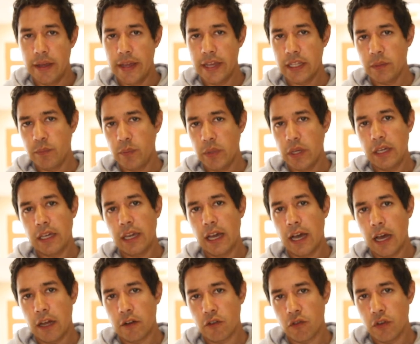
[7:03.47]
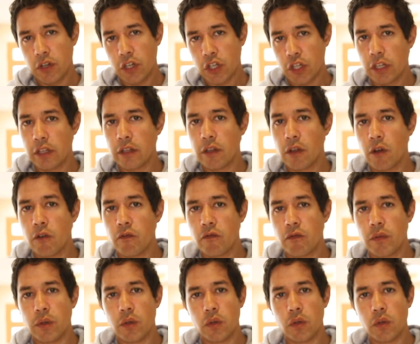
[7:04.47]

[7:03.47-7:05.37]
SBIG are traditionally known for